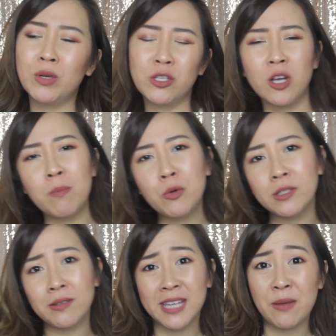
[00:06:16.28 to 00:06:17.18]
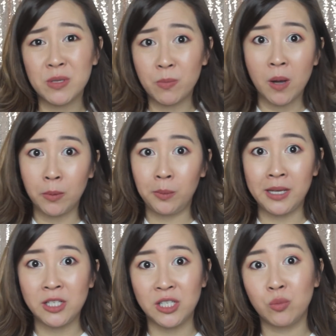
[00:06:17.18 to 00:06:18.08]
what took up most of the time was
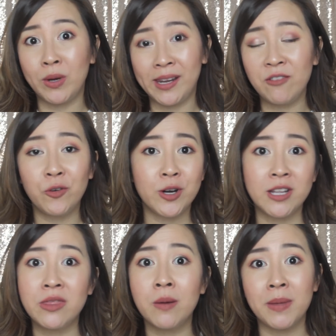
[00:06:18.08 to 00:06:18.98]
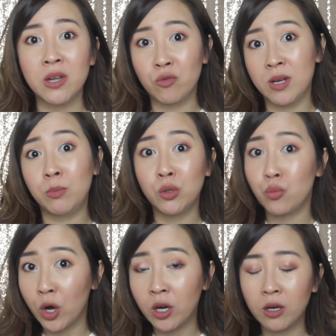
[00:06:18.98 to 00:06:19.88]
probably just waiting for the numbing cream to
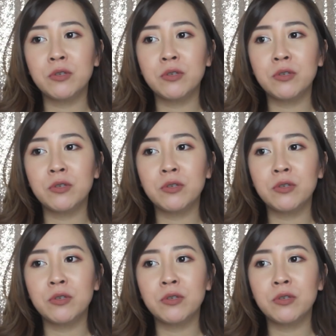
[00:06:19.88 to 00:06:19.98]
work.